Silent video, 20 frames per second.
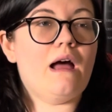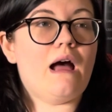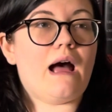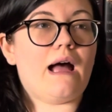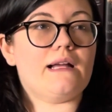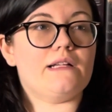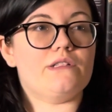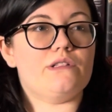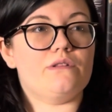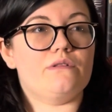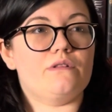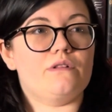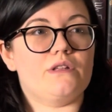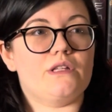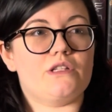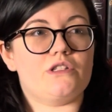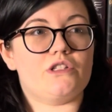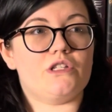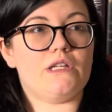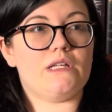I do know
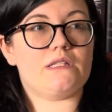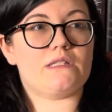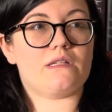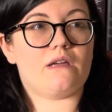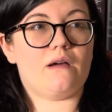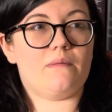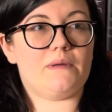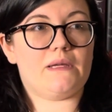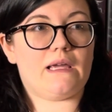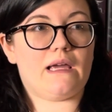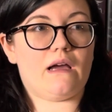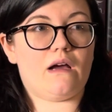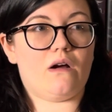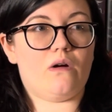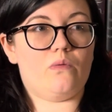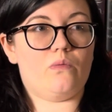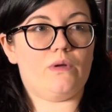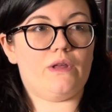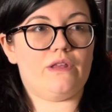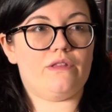that she is coming
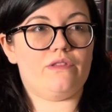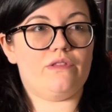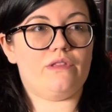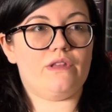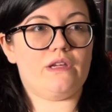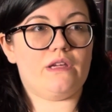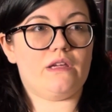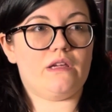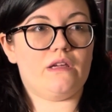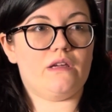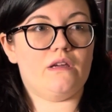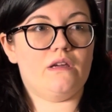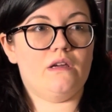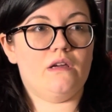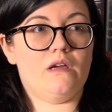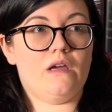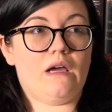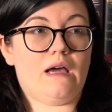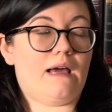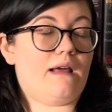out with
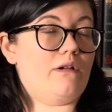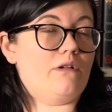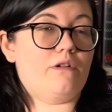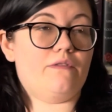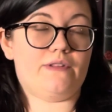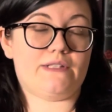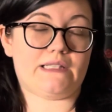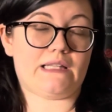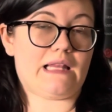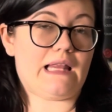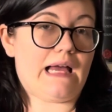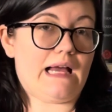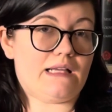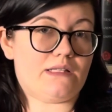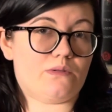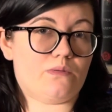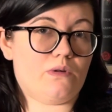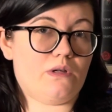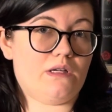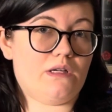I don't know if it's the
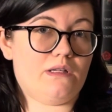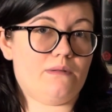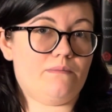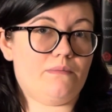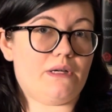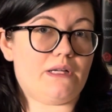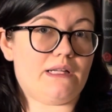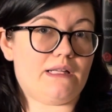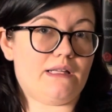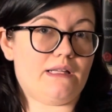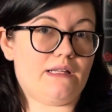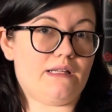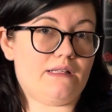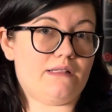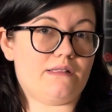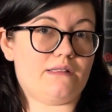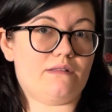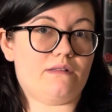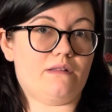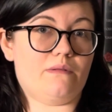last one, but it
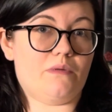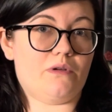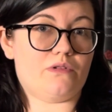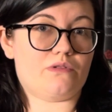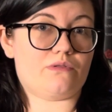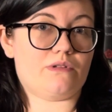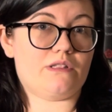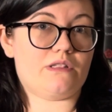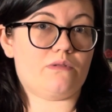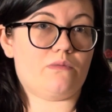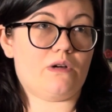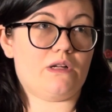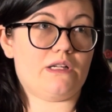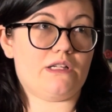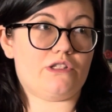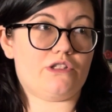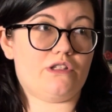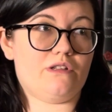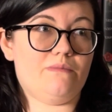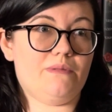is the most recent one.
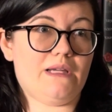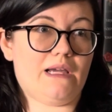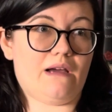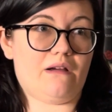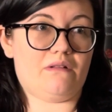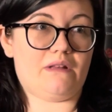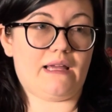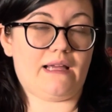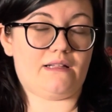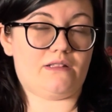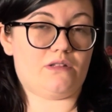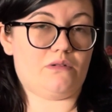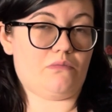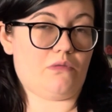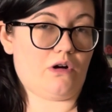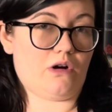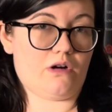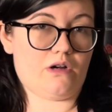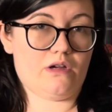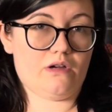It should be out like
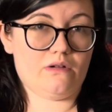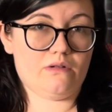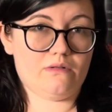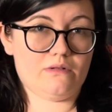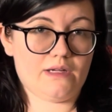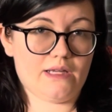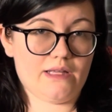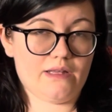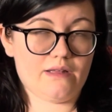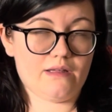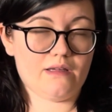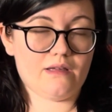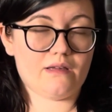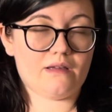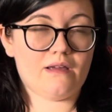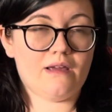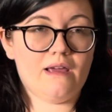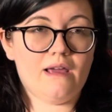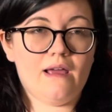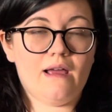tomorrow, I think.
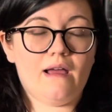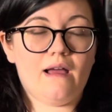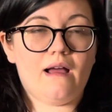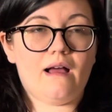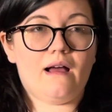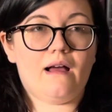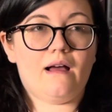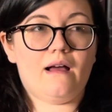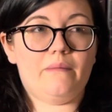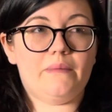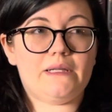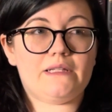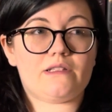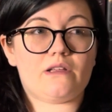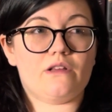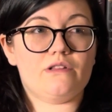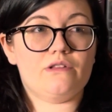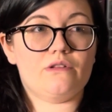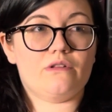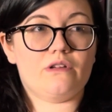It's
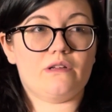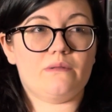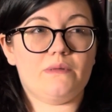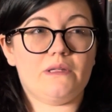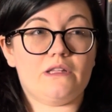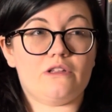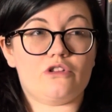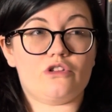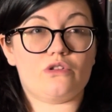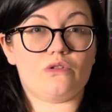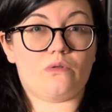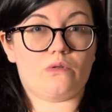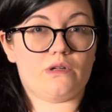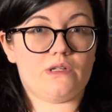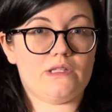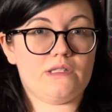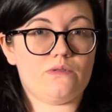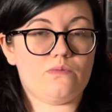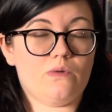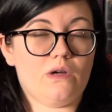also going to be the
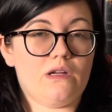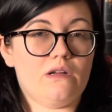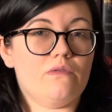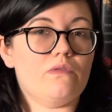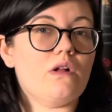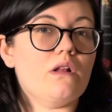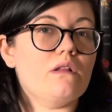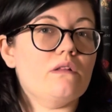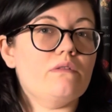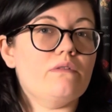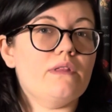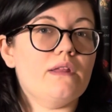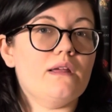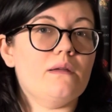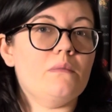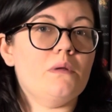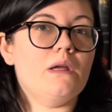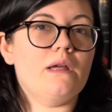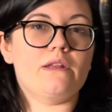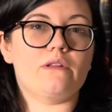shortest one of all of
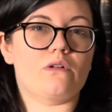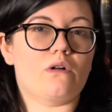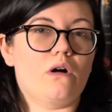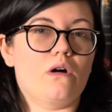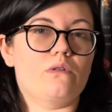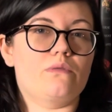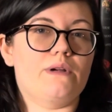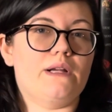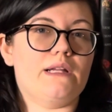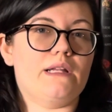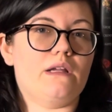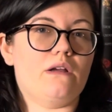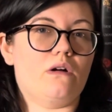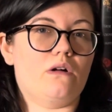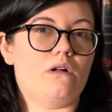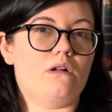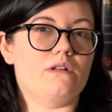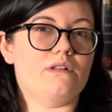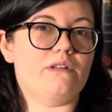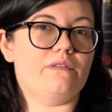them, and they're already
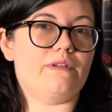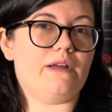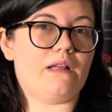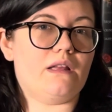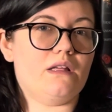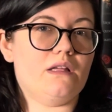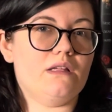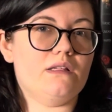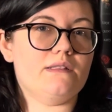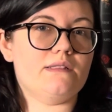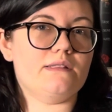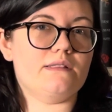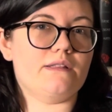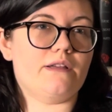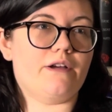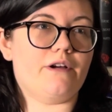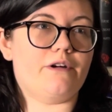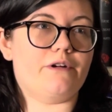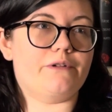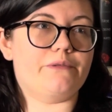all novellas,
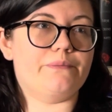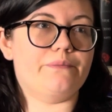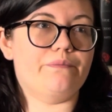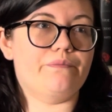so